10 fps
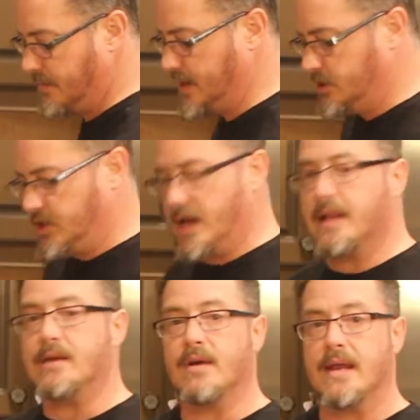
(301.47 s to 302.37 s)
my
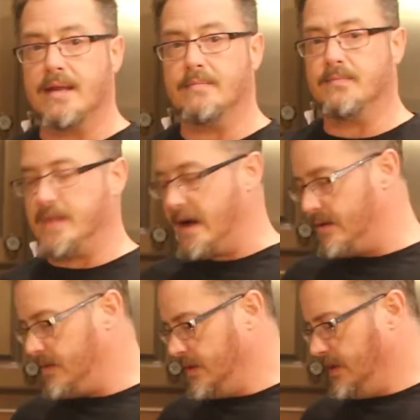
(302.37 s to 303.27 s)
jelly ready. Now,
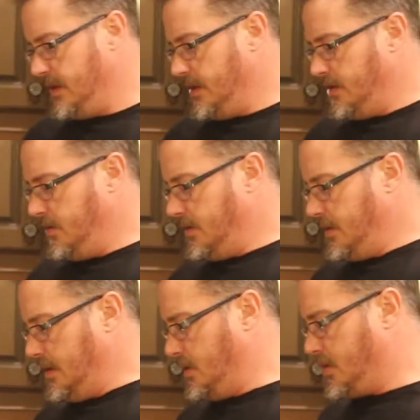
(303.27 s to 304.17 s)
you